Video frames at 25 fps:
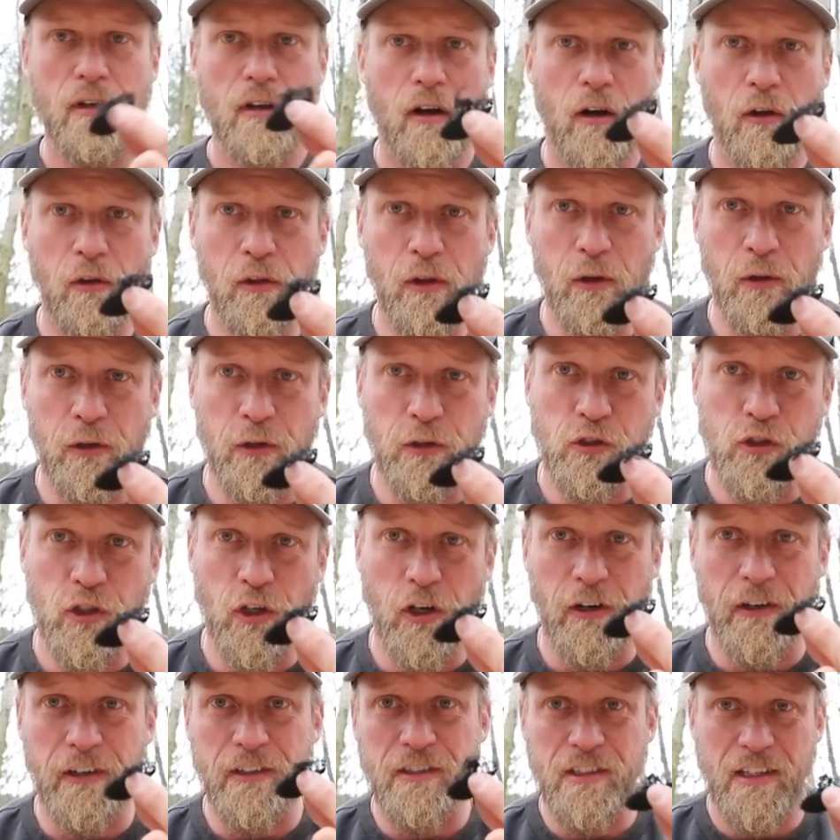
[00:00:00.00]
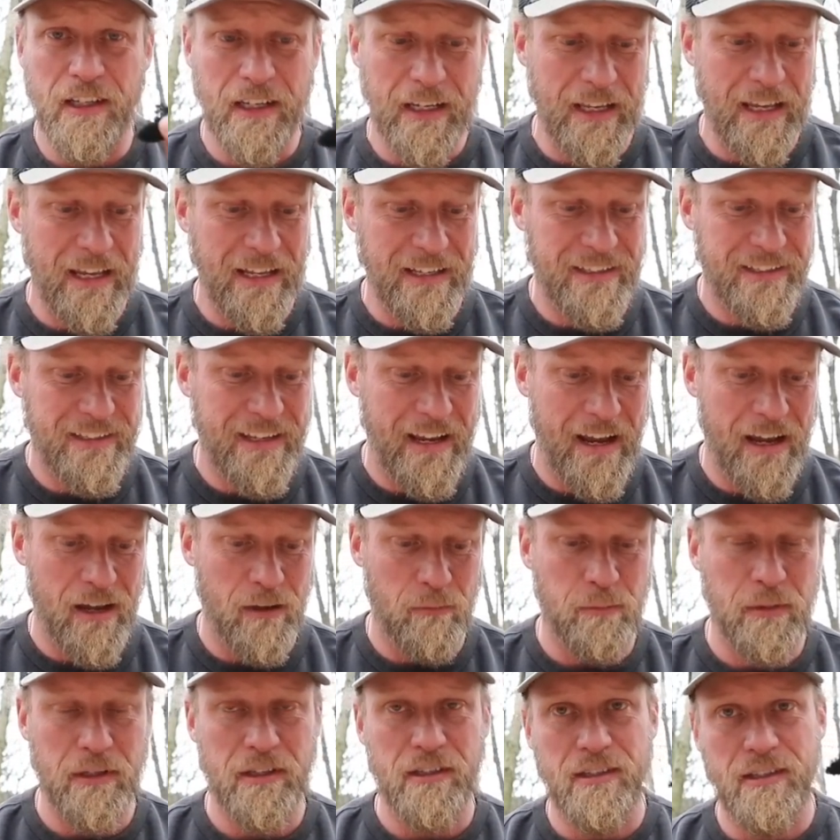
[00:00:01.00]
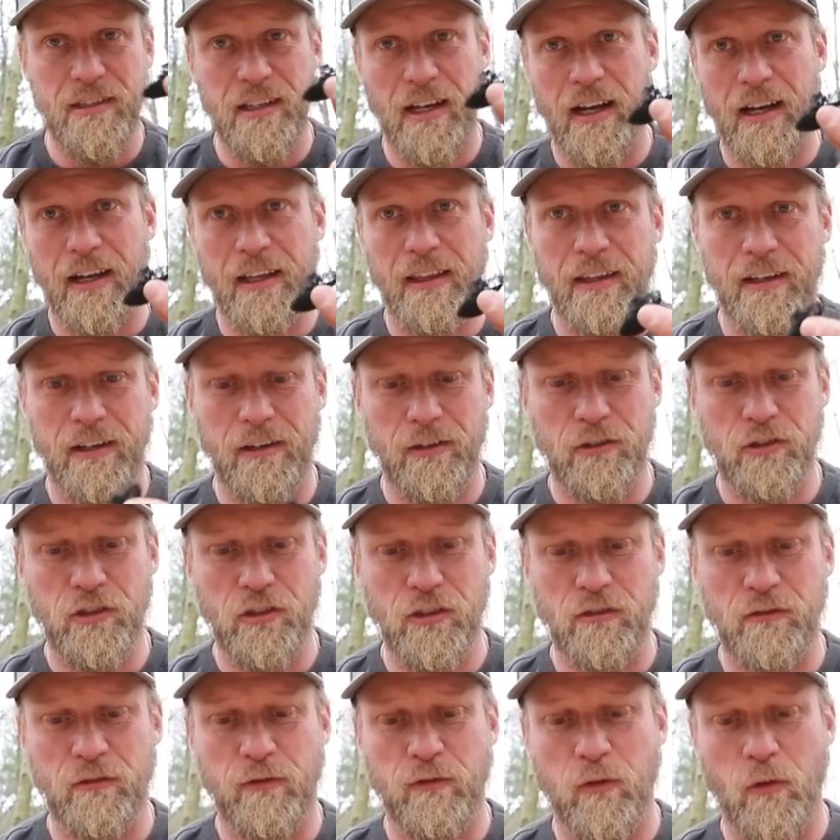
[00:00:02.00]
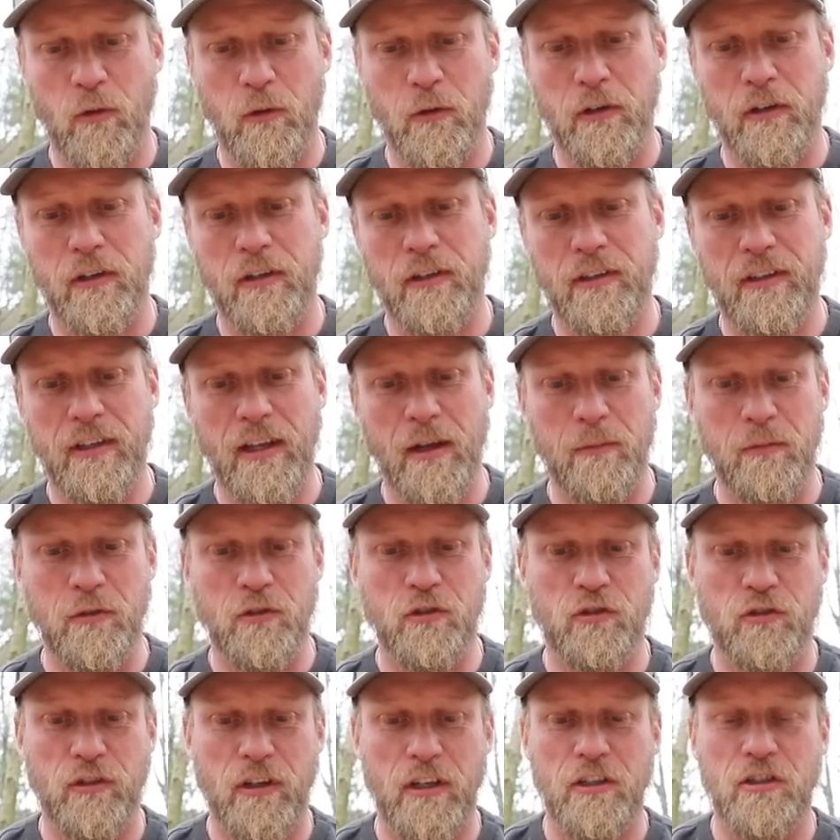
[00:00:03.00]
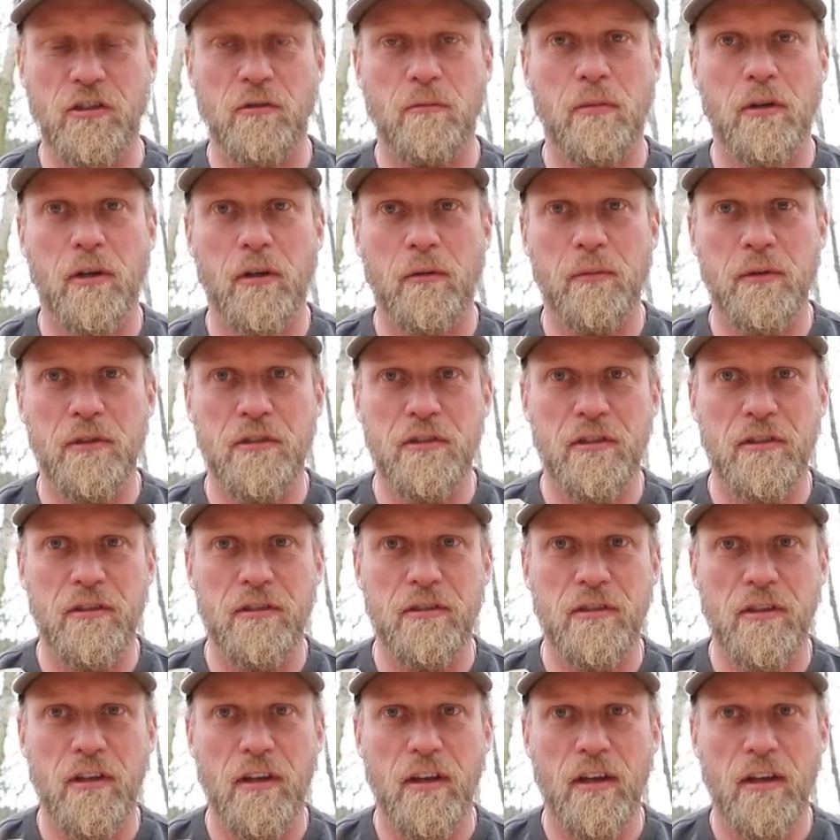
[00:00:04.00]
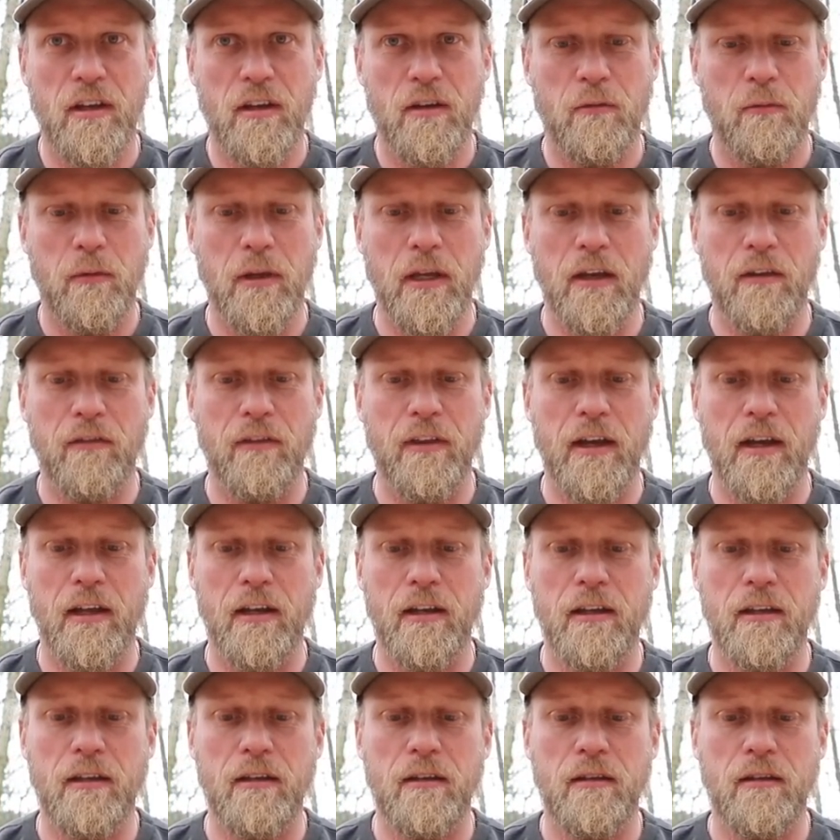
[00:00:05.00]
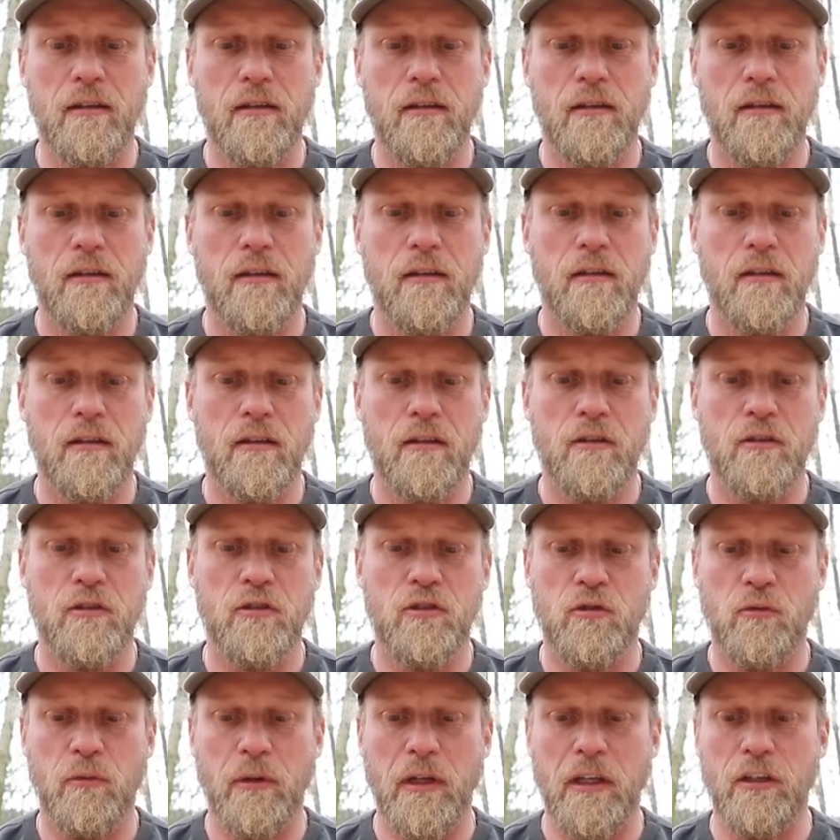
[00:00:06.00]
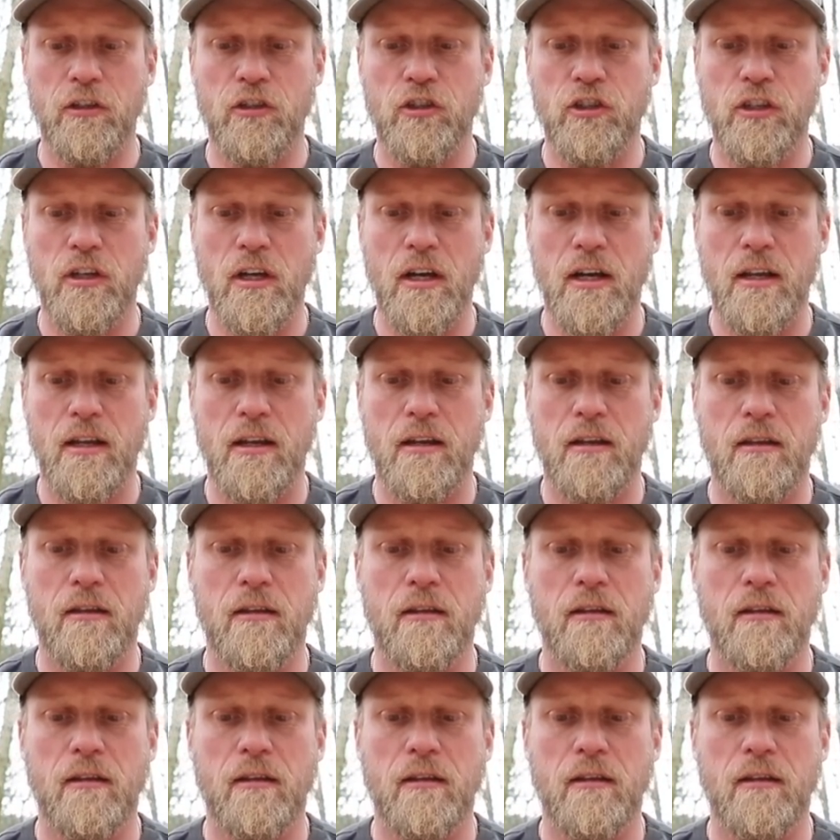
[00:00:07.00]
although the char is going to get damp inside there, just for demonstration purposes, we have that in, swing shut,